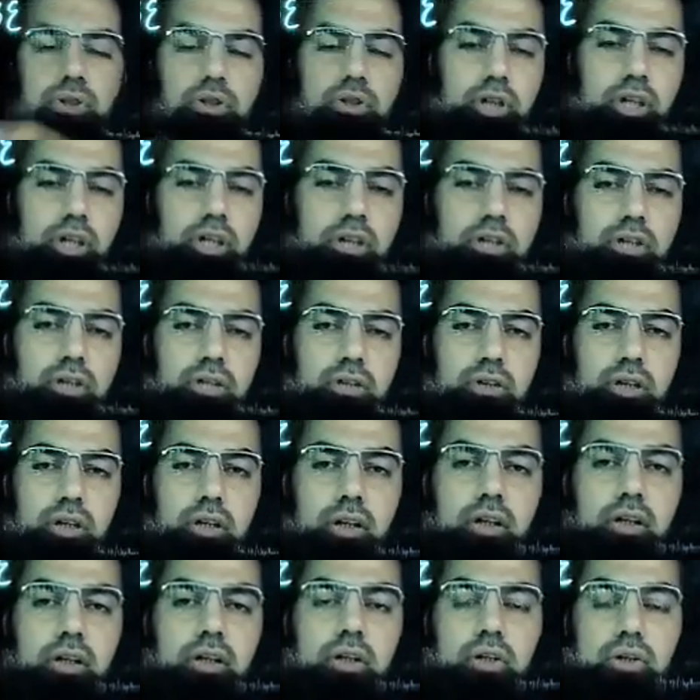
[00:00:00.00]
stations, at
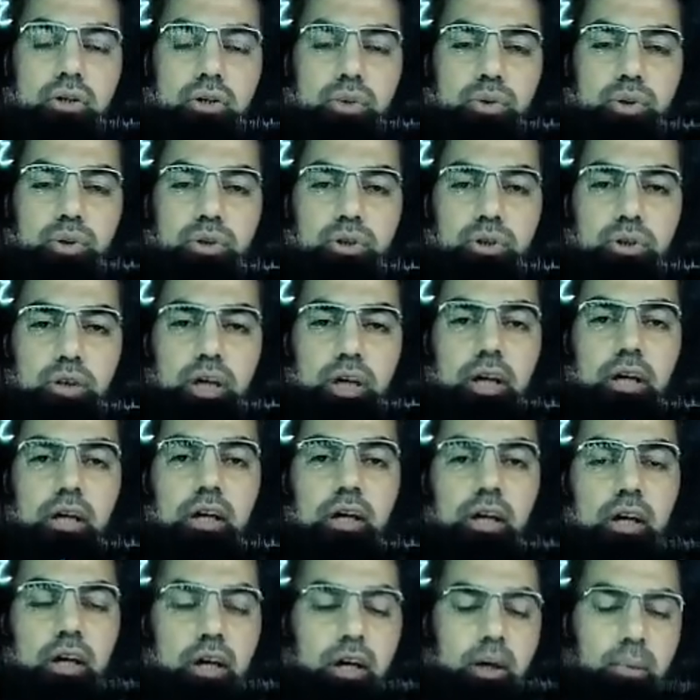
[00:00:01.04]
the distribution side,
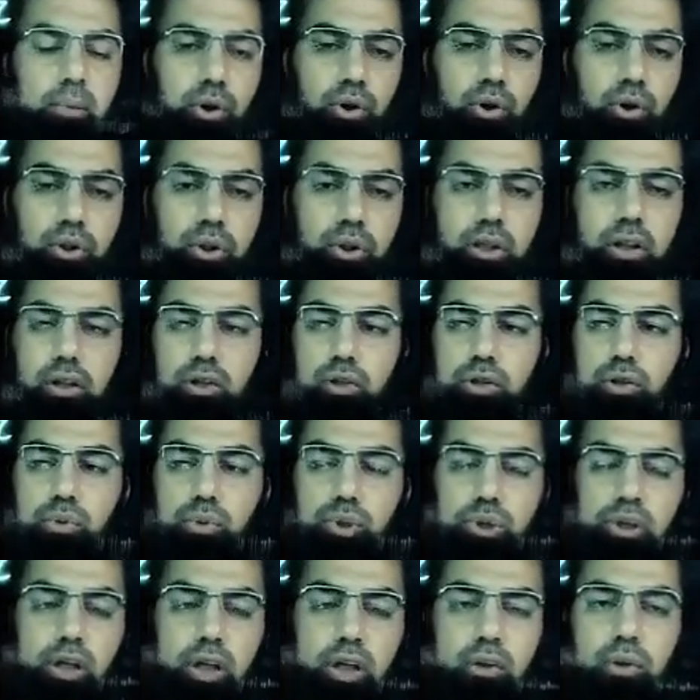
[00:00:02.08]
because the
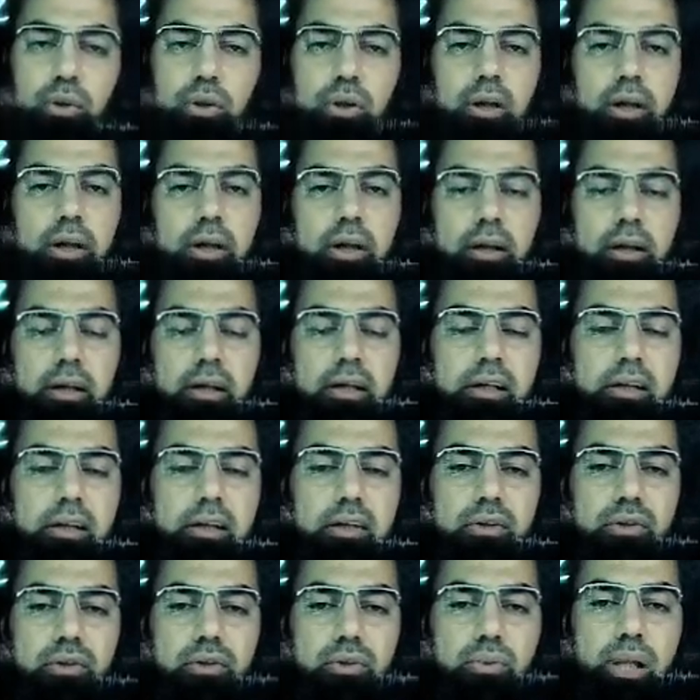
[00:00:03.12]
consumers cannot directly
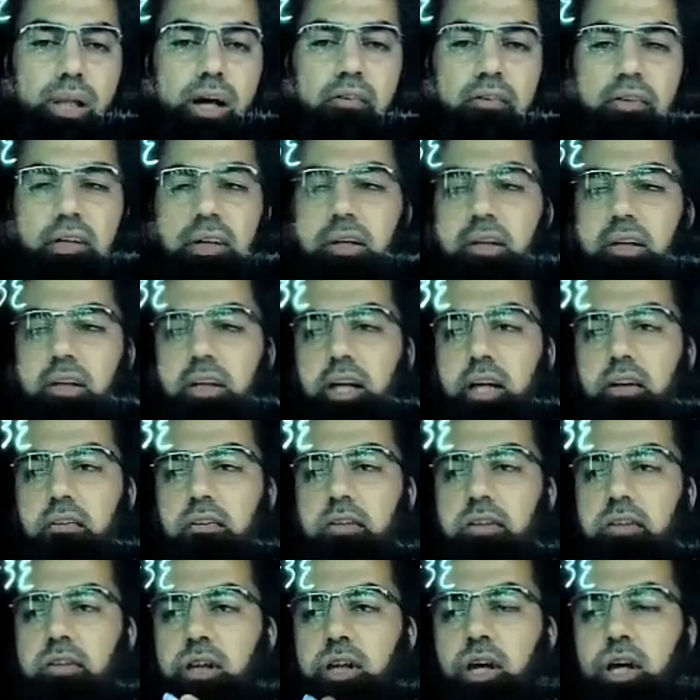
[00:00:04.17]
consume 1100
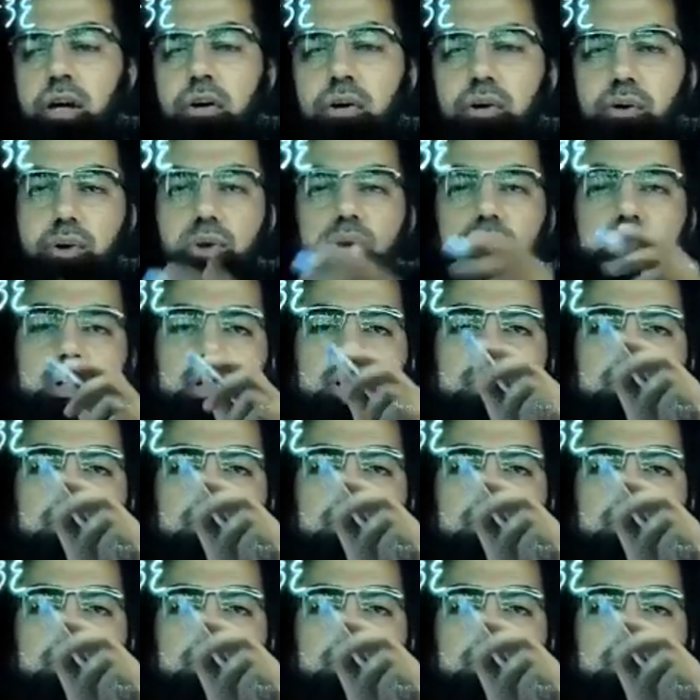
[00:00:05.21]
kVs, so using